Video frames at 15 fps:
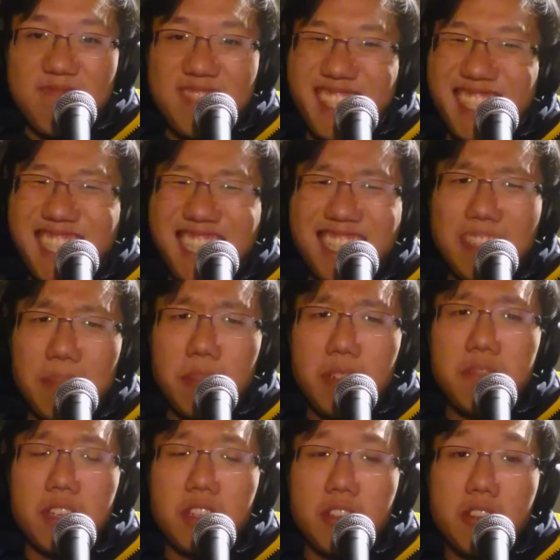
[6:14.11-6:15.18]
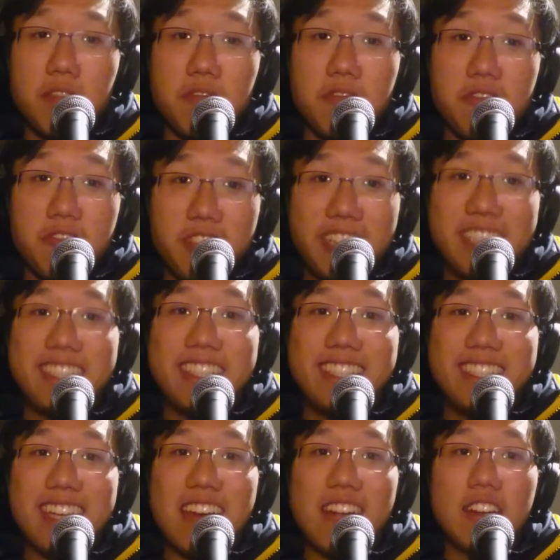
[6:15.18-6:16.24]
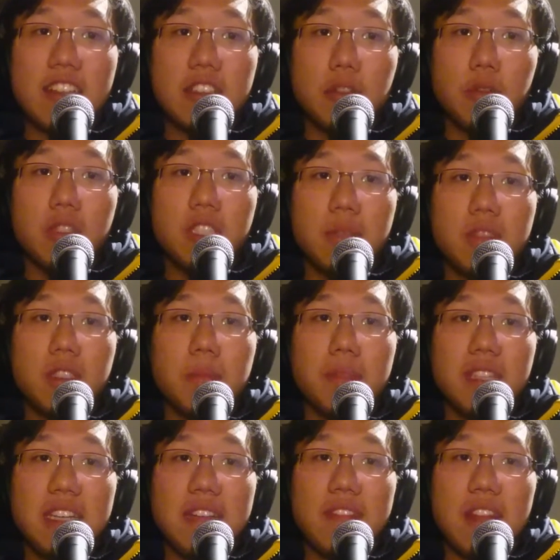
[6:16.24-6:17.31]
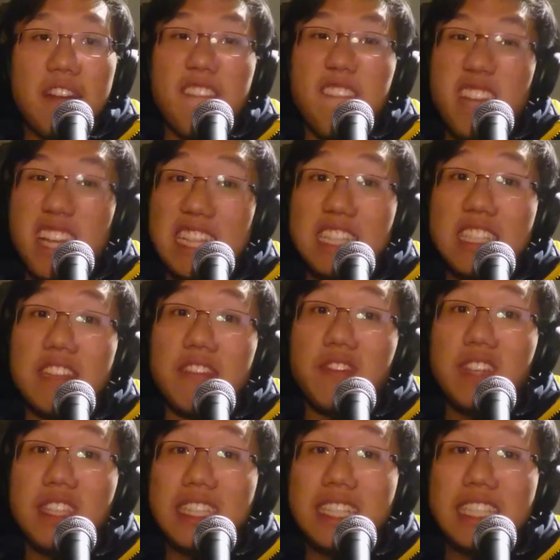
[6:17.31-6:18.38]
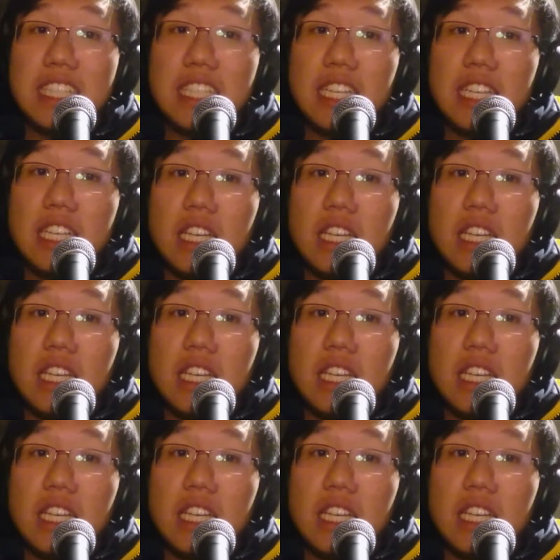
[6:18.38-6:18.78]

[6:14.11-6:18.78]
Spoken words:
She's a bit of a conflicted character who seems to believe that villains are villains